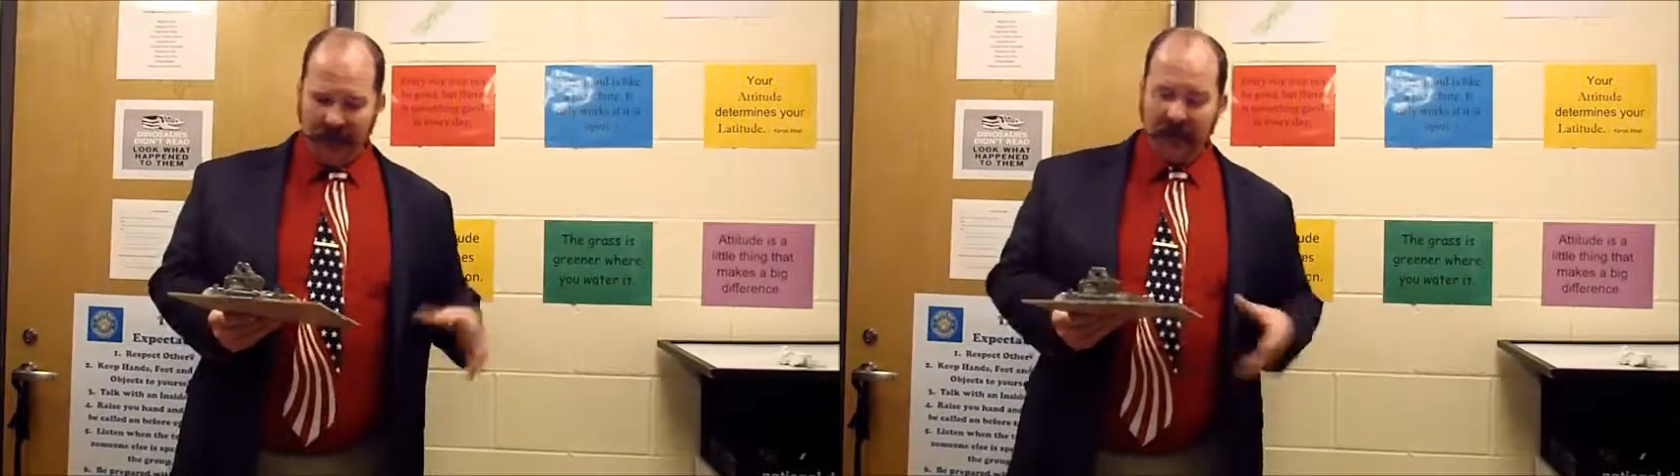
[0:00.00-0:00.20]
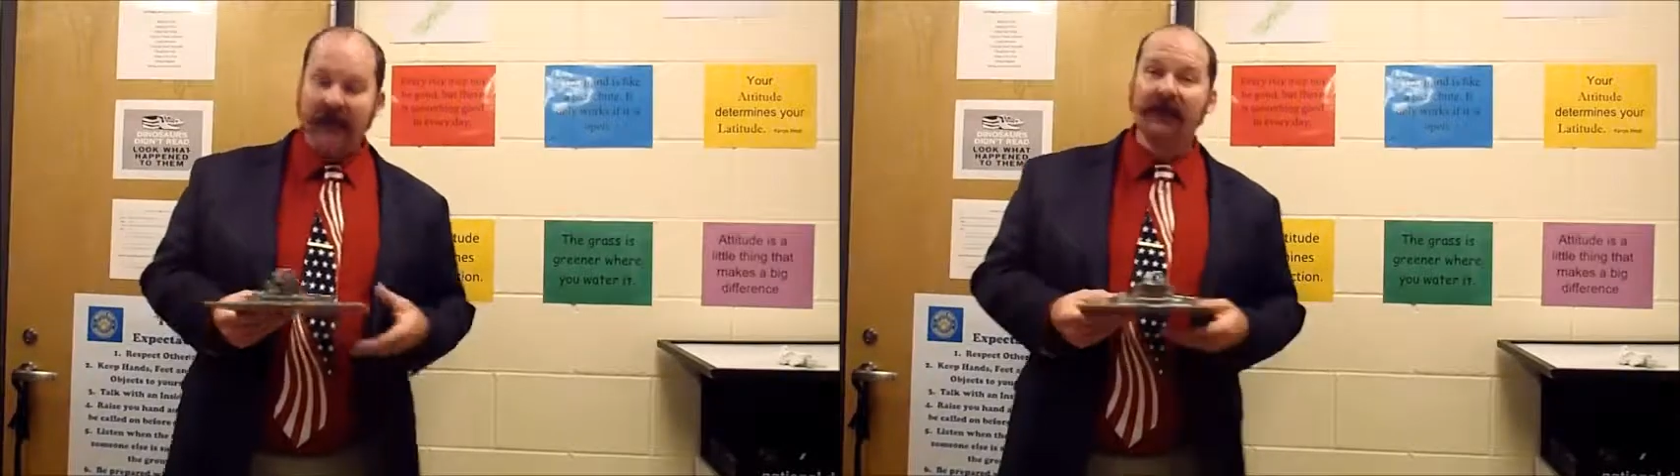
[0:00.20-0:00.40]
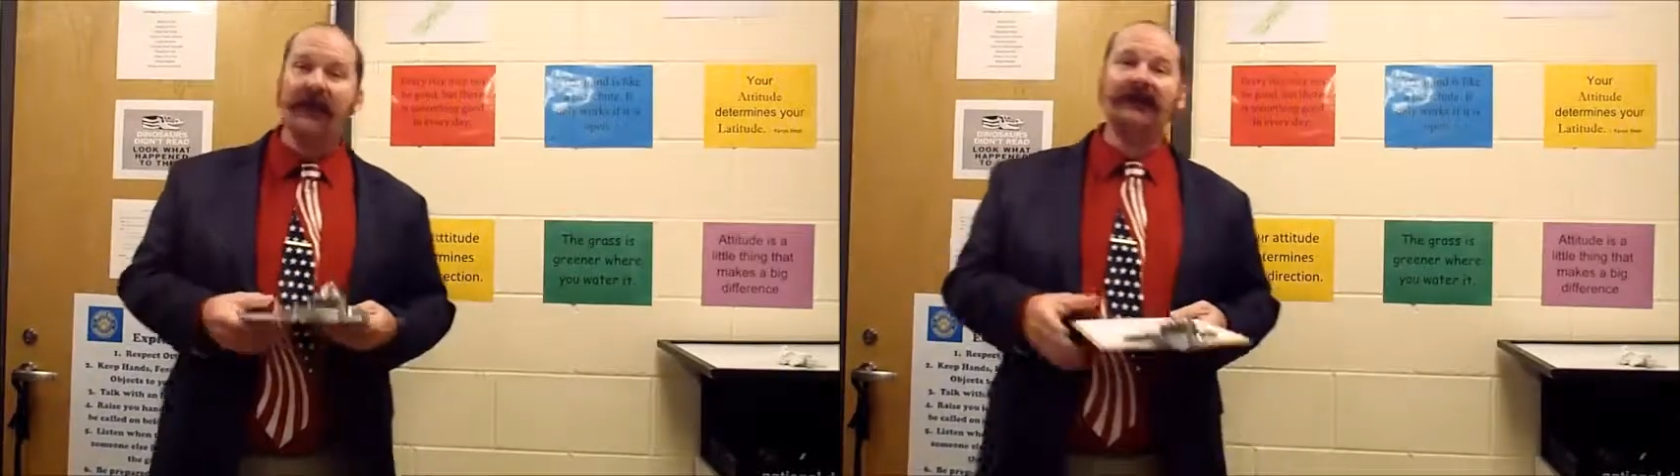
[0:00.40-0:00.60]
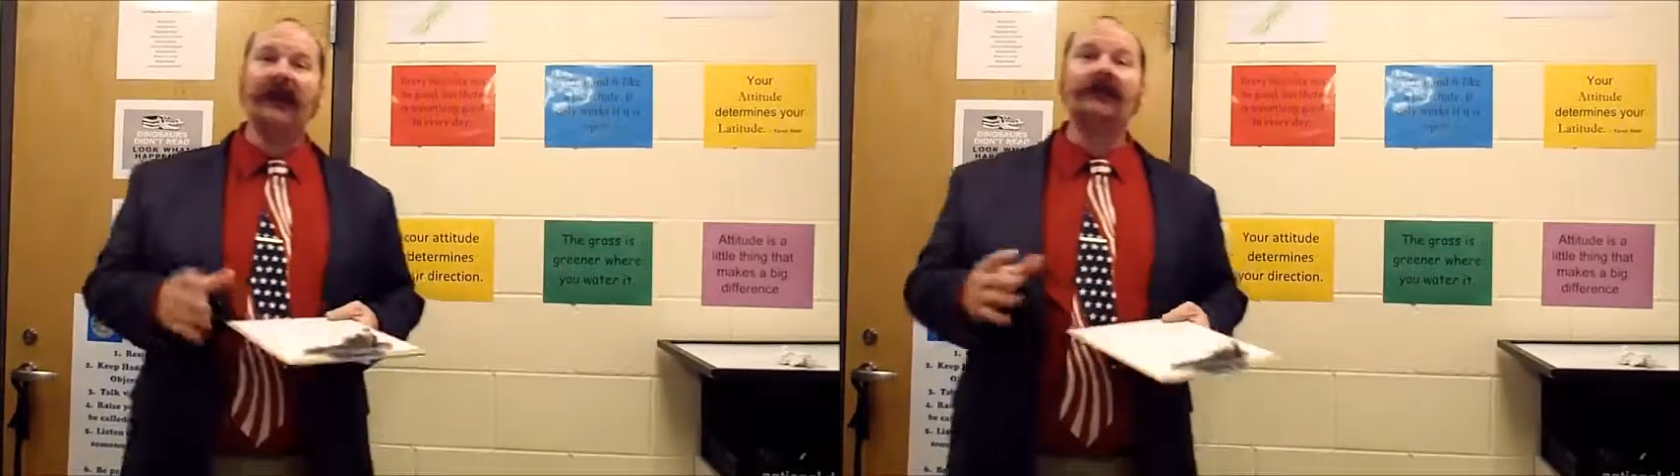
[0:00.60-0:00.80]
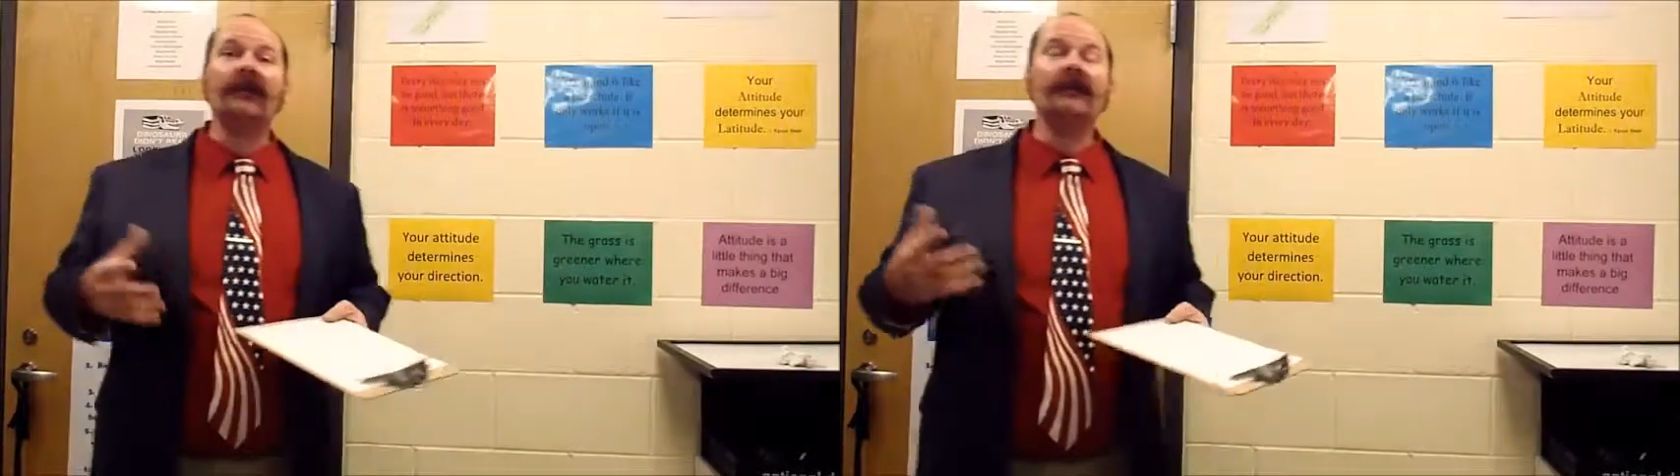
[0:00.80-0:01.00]
This makes
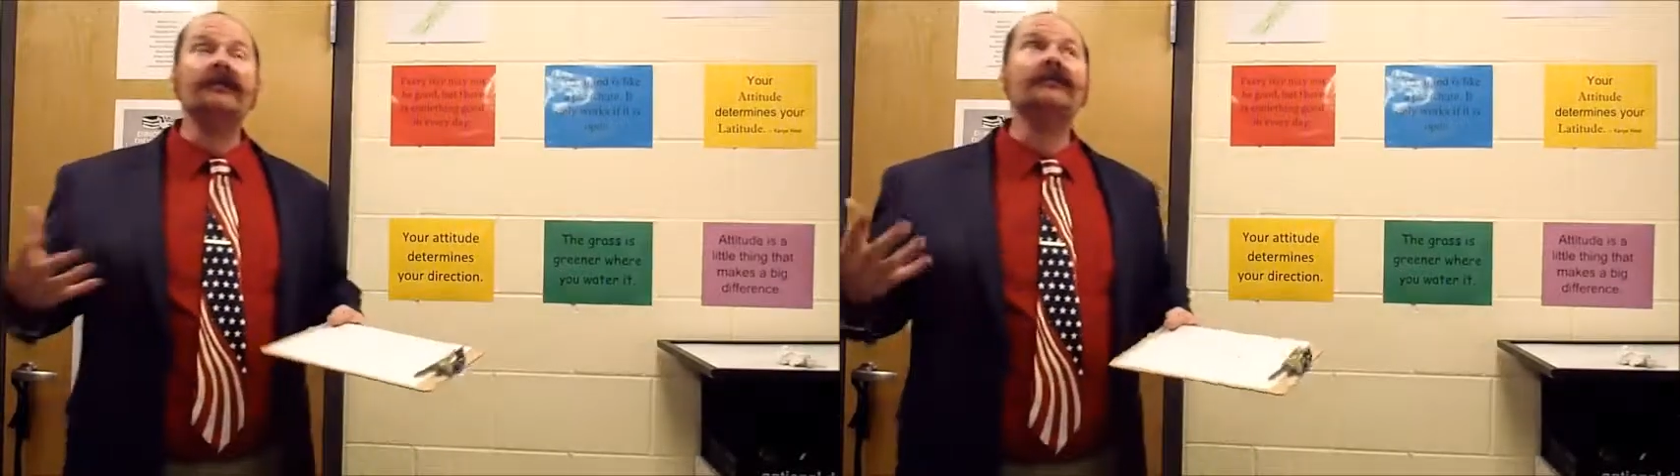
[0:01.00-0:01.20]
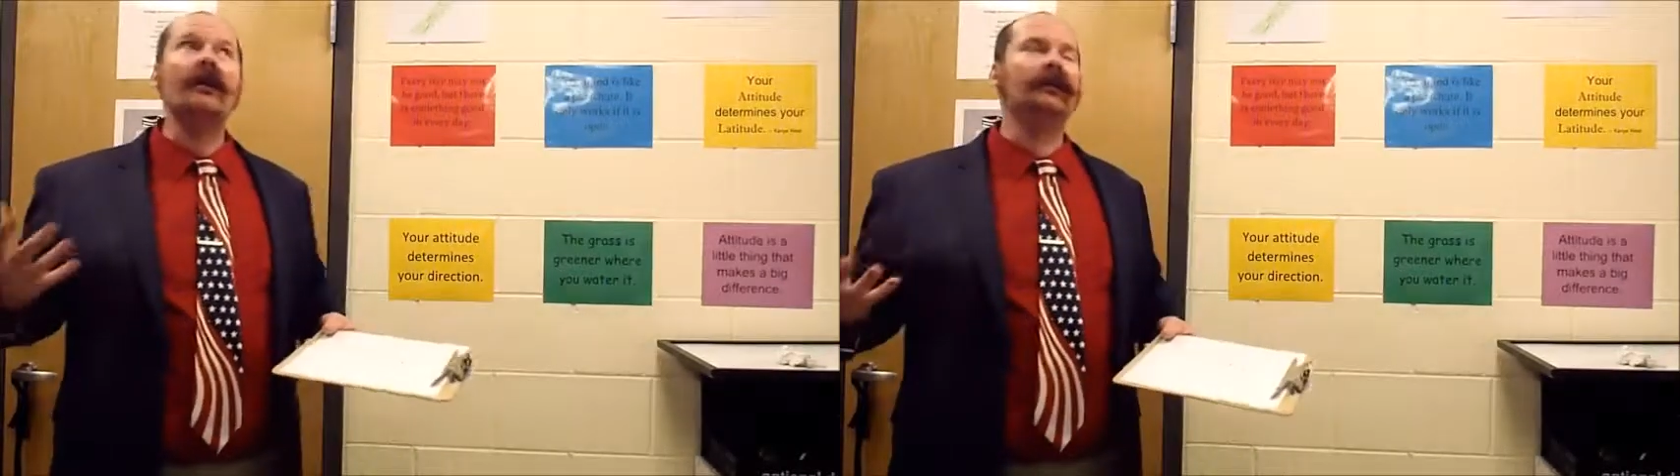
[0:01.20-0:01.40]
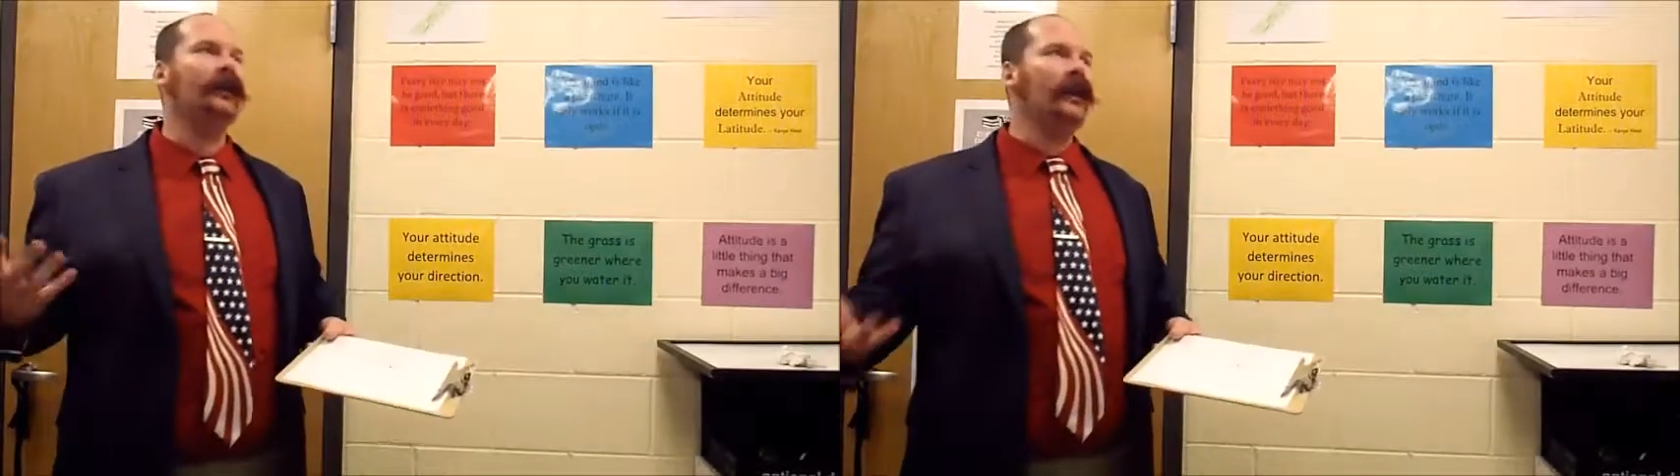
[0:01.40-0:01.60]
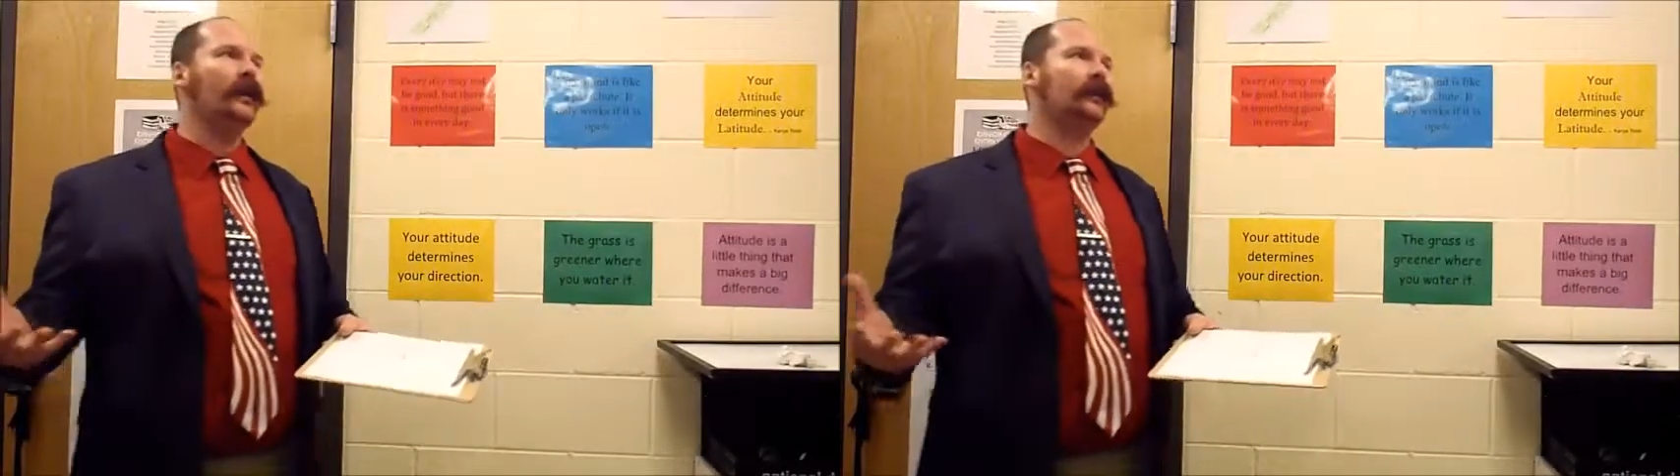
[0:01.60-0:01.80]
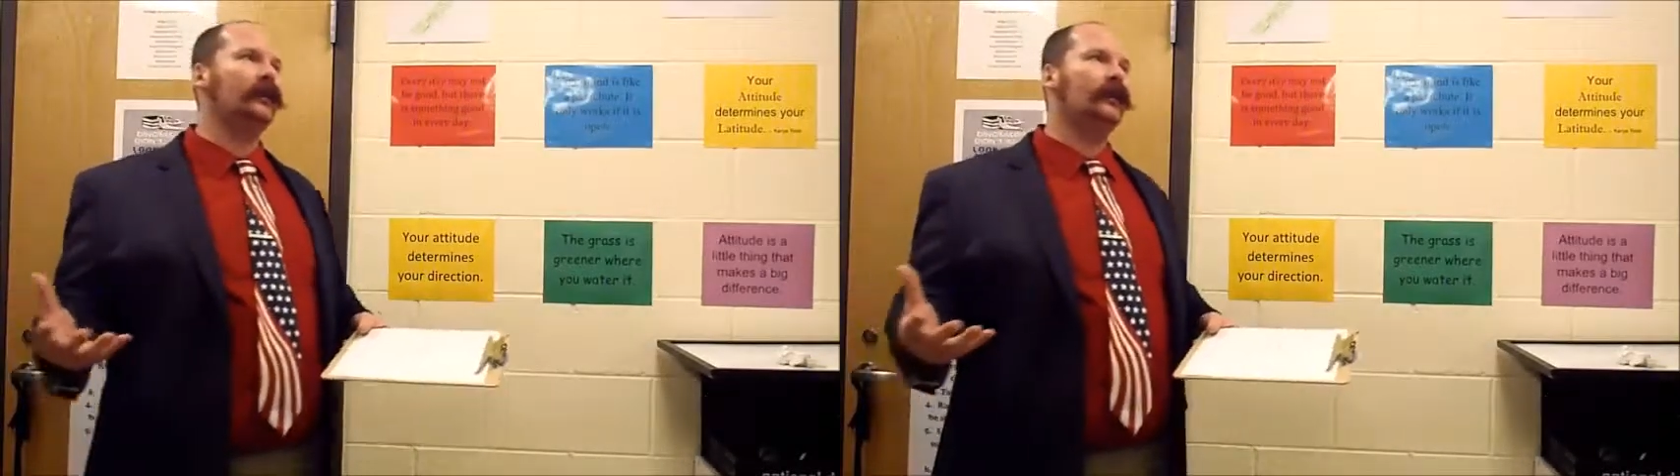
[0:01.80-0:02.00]
absolutely no sense.